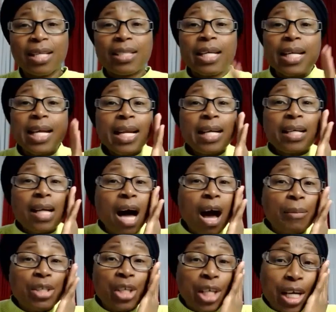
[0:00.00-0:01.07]
She didn't
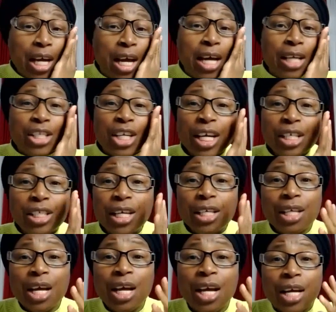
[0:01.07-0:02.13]
come, she didn't, she, she,
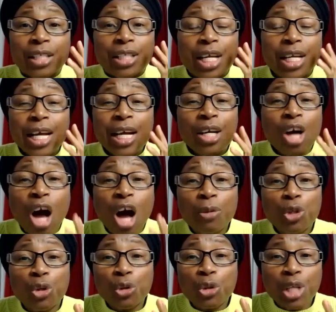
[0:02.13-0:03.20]
she, she didn't come
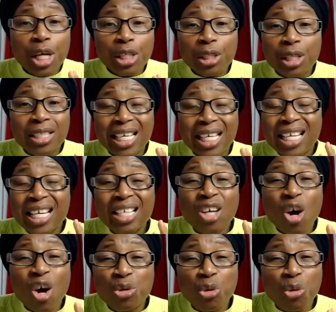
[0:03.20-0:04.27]
to this, she didn't
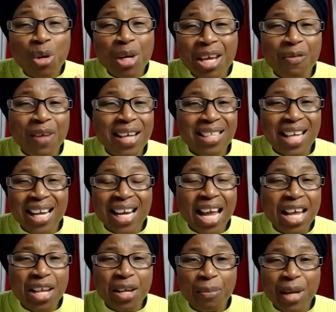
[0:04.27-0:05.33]
come to Eve as an
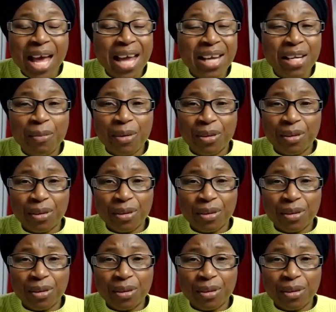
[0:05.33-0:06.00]
enemy.